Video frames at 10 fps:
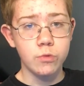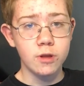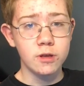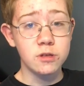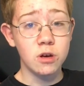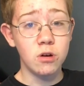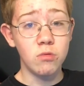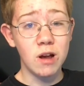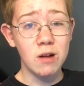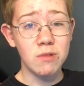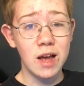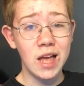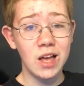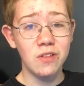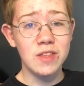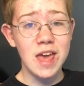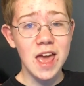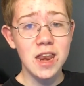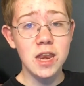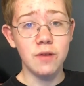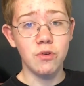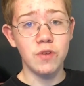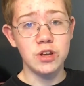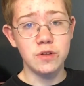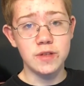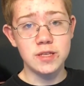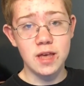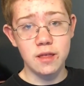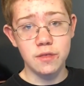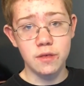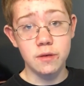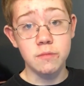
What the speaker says: So right around the end of Revenge of the Sith.